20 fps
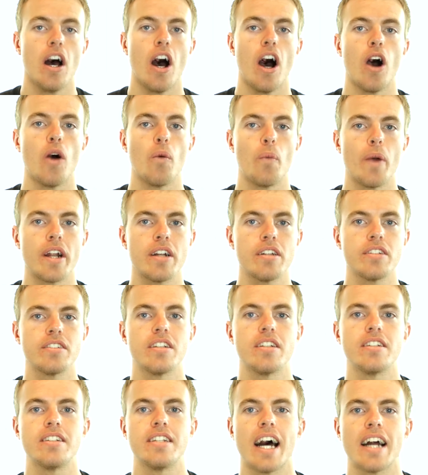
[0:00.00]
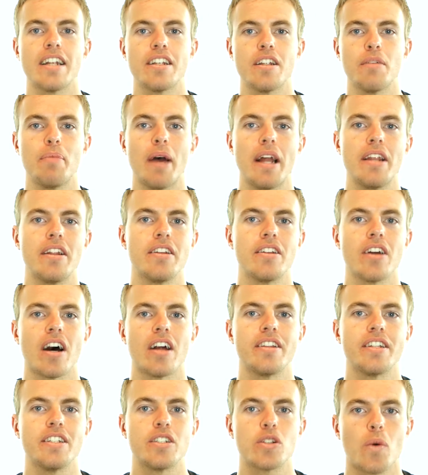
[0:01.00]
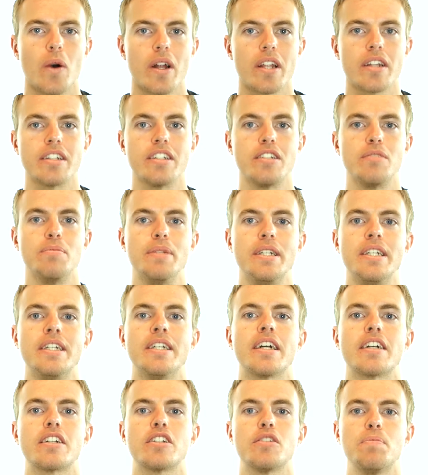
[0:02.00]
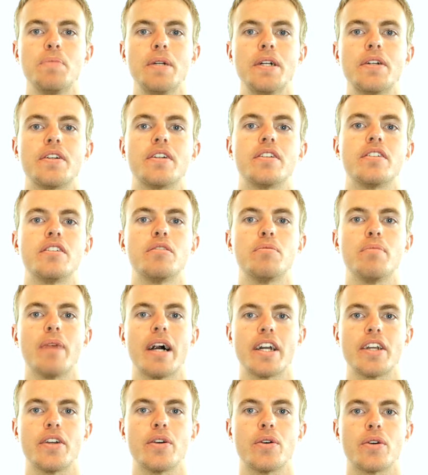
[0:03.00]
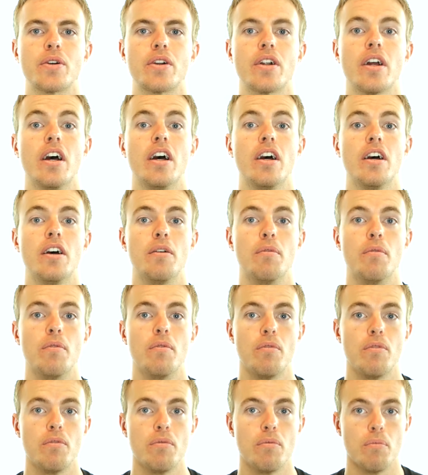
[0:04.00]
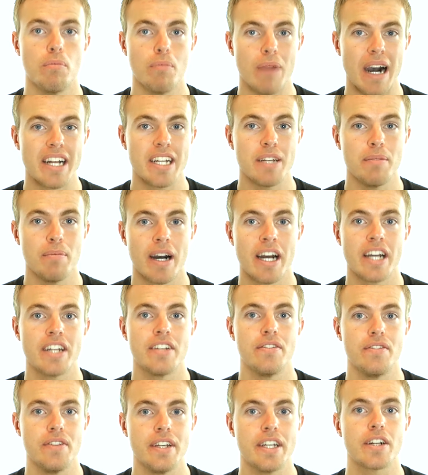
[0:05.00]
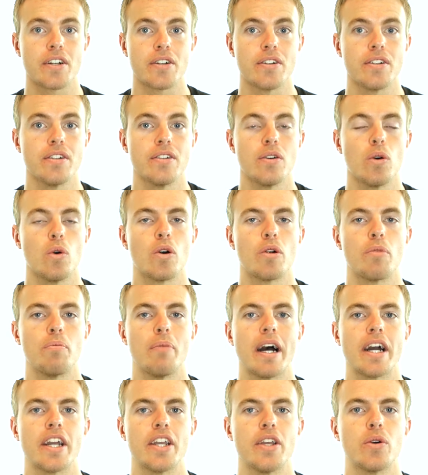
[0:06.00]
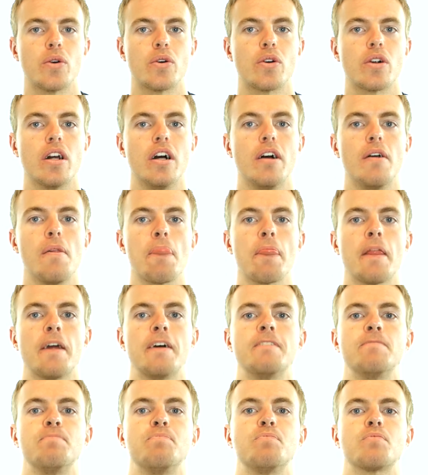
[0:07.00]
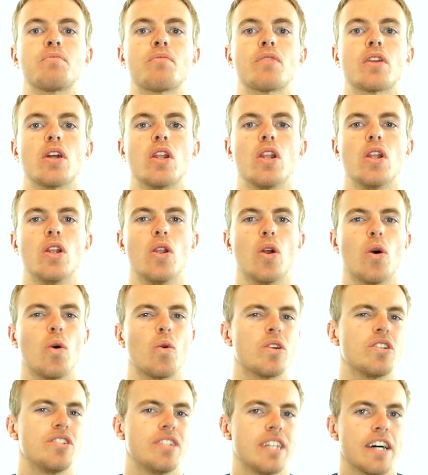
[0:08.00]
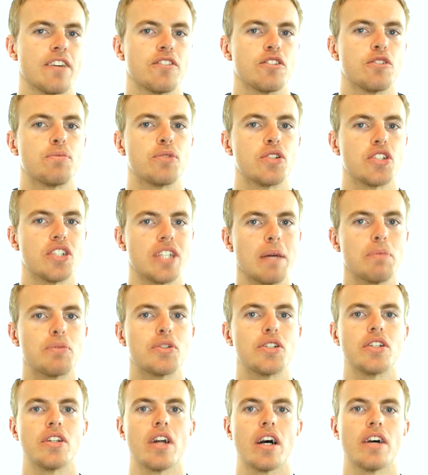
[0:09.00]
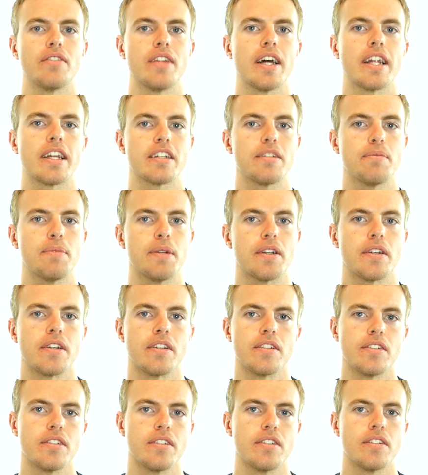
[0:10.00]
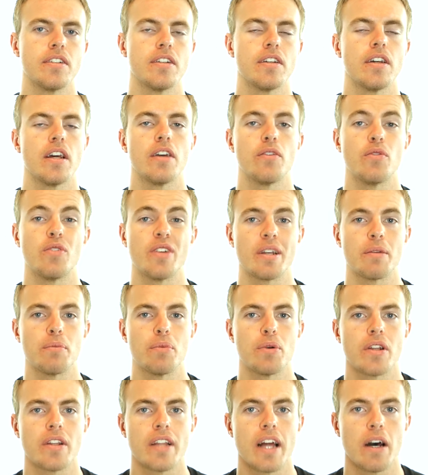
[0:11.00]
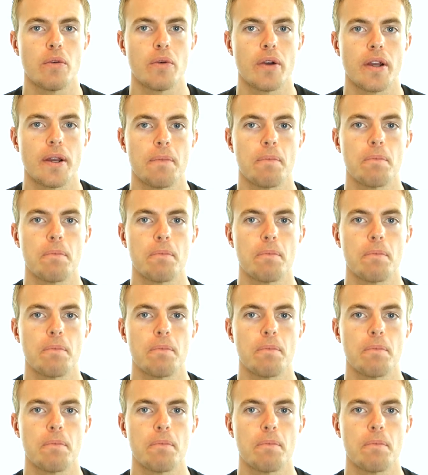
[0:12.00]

awareness is not dependent on these qualities being experienced by your body-mind vehicle or by your lower self's perception of that experience, if we can put it that way.